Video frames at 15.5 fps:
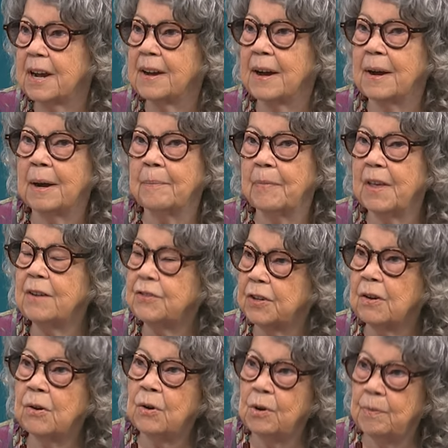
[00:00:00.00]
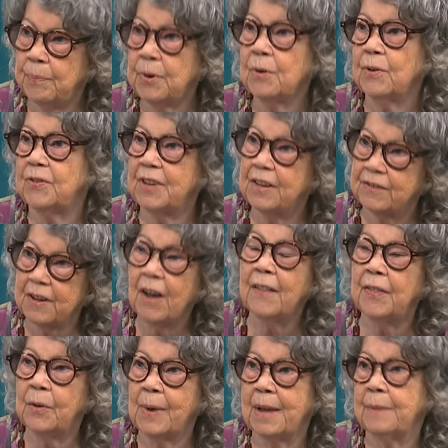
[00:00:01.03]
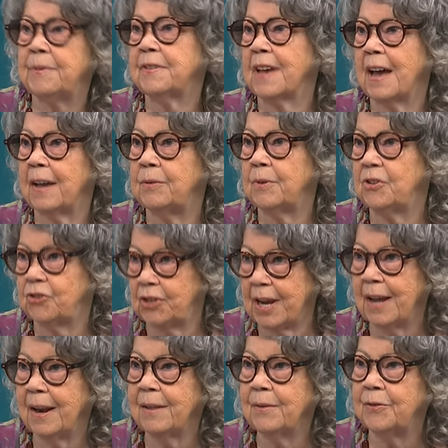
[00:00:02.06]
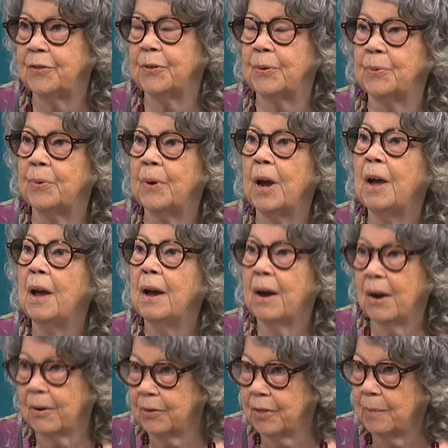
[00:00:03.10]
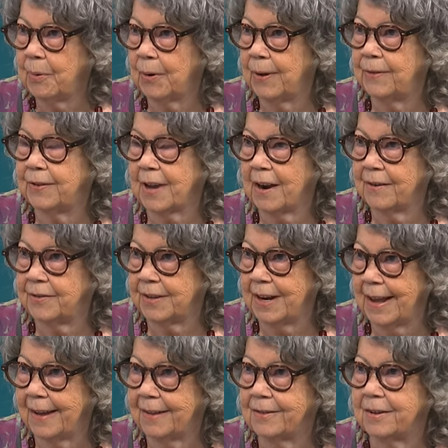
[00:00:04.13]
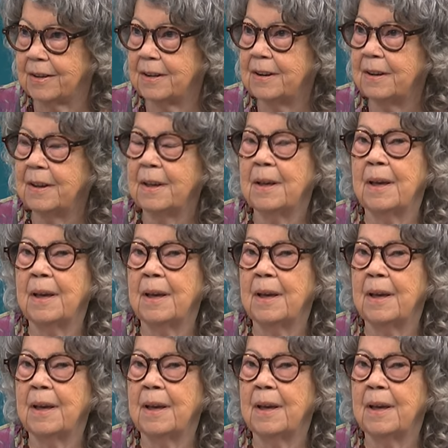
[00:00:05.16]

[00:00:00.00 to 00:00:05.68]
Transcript: There's a whole process on the website which tells you how the poets are selected.